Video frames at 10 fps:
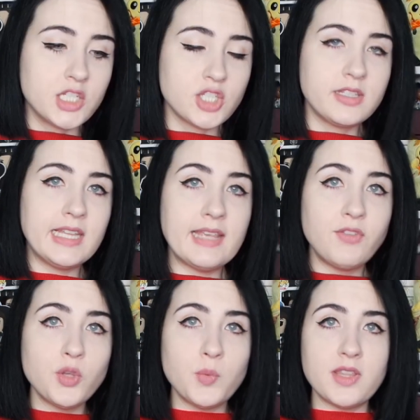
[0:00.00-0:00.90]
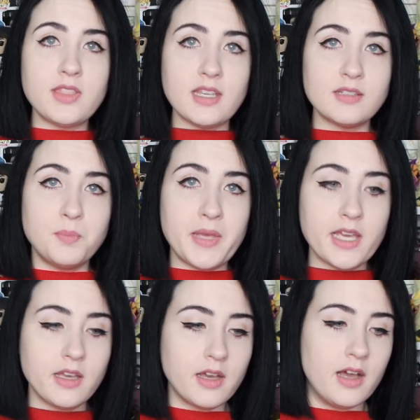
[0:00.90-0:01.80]
and just leave you with these
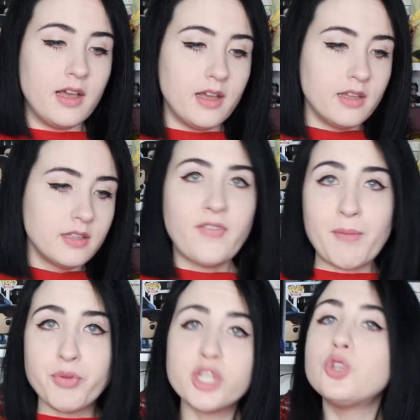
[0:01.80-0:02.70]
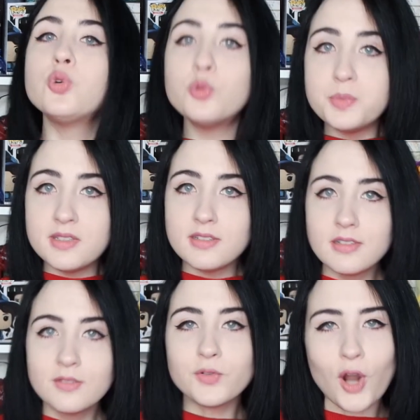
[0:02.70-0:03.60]
big fabric
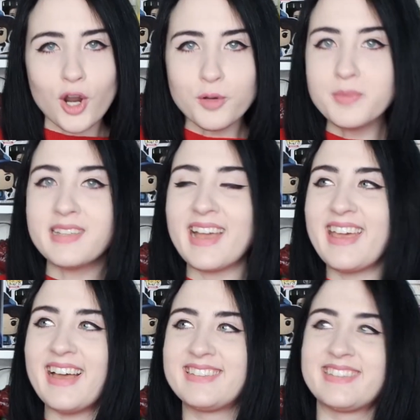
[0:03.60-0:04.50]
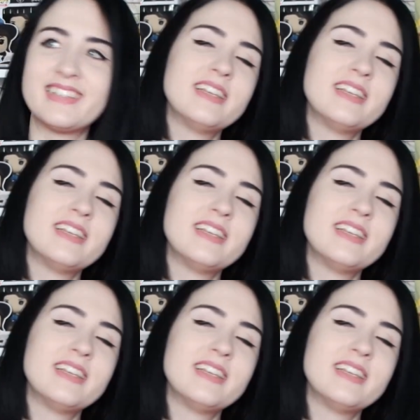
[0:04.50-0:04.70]
tubes for arms, I guess.